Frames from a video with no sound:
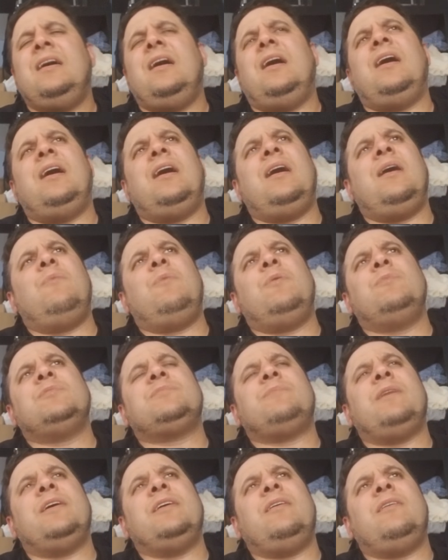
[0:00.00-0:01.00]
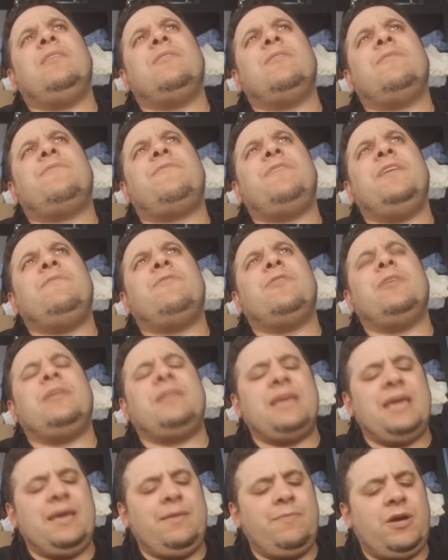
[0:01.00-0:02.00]
Uh, what was my other favorite
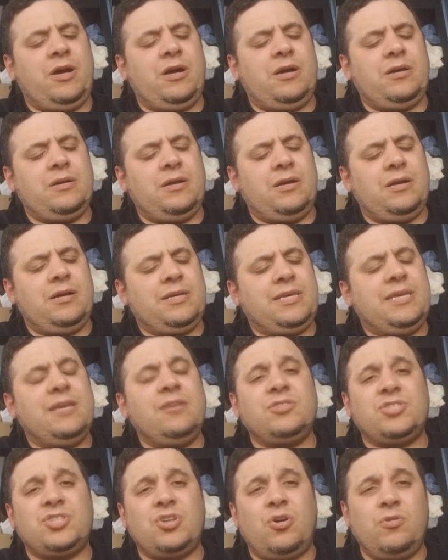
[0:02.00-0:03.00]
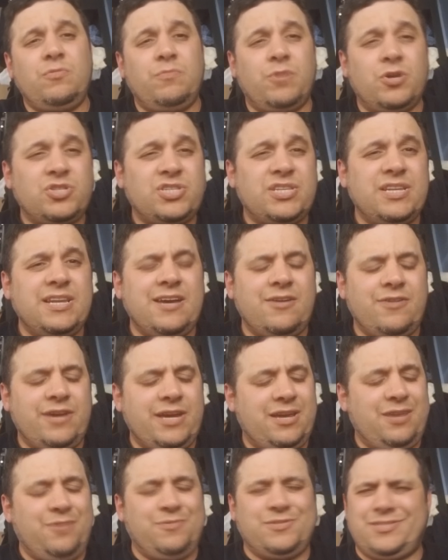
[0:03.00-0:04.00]
game? Uh, uh, Killzone
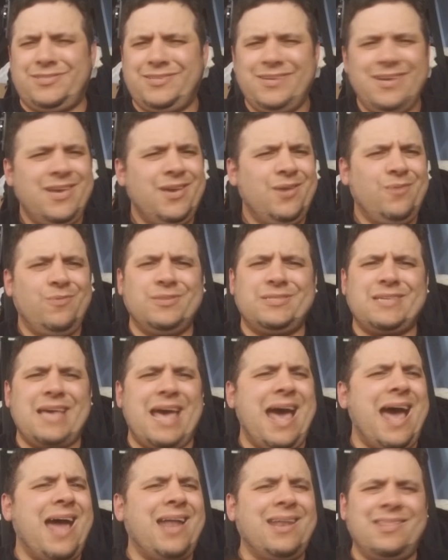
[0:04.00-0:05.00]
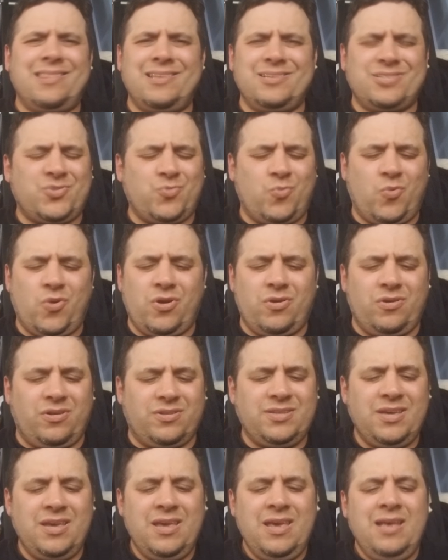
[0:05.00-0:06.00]
Mercenary, which was out of this
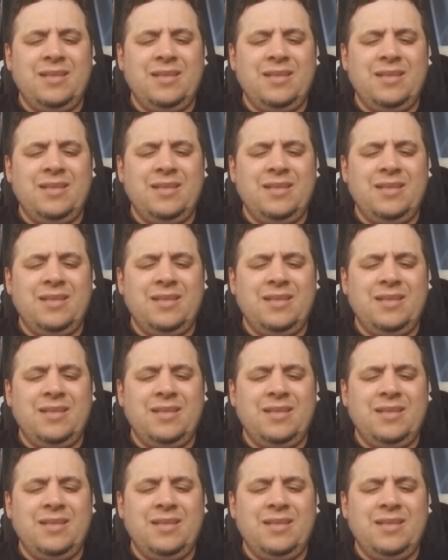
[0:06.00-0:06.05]
world.